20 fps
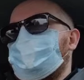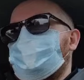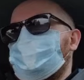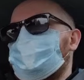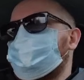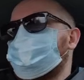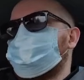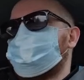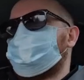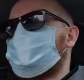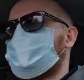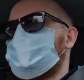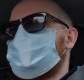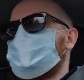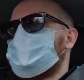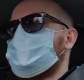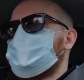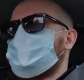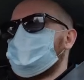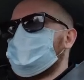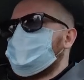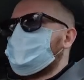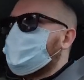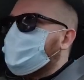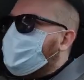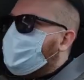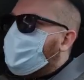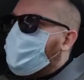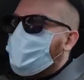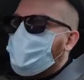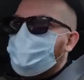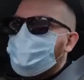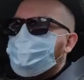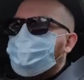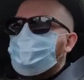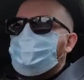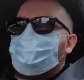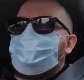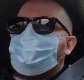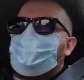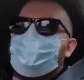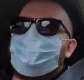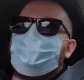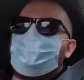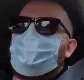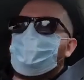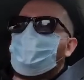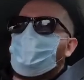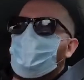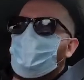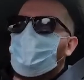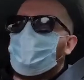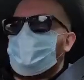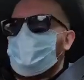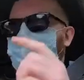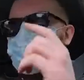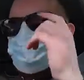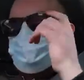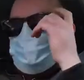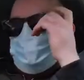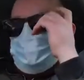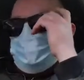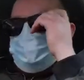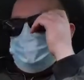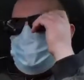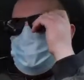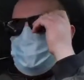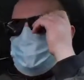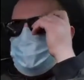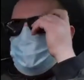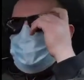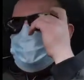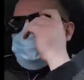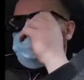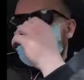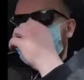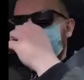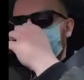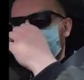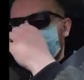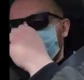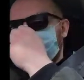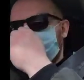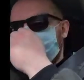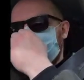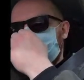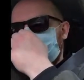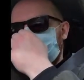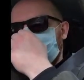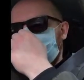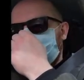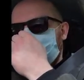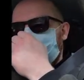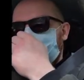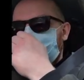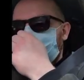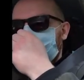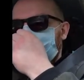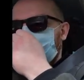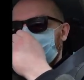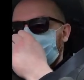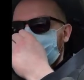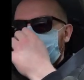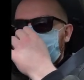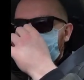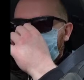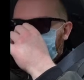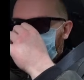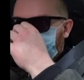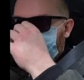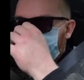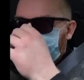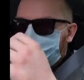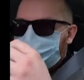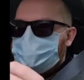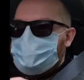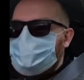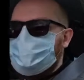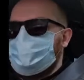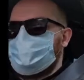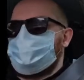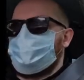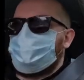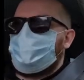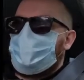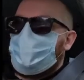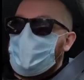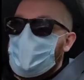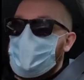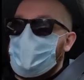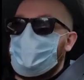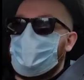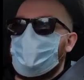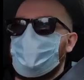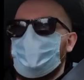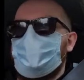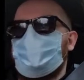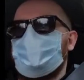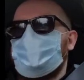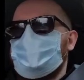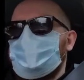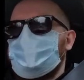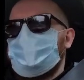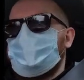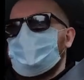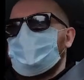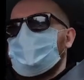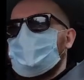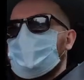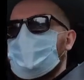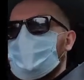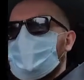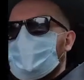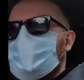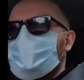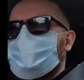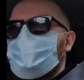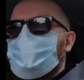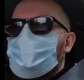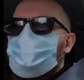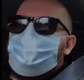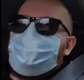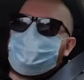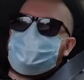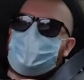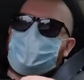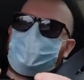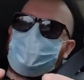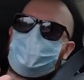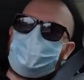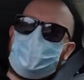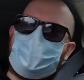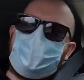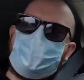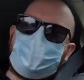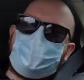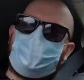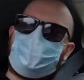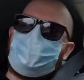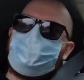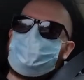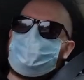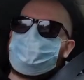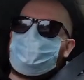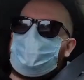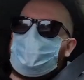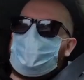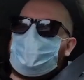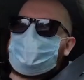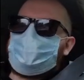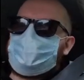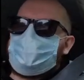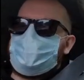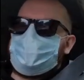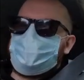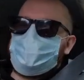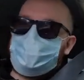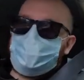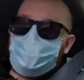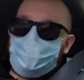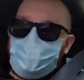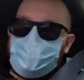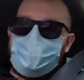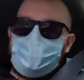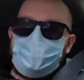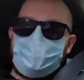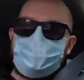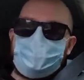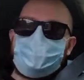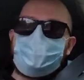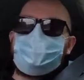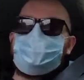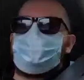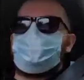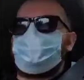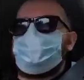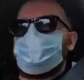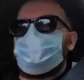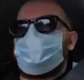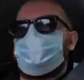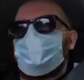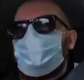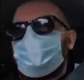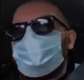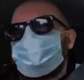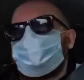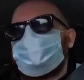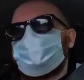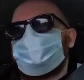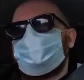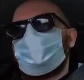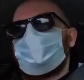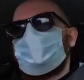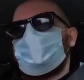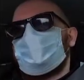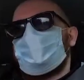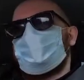within a 5-minute walk of me. They are supplying, I don't know if it's acrylic or if it's plastic screens for shops.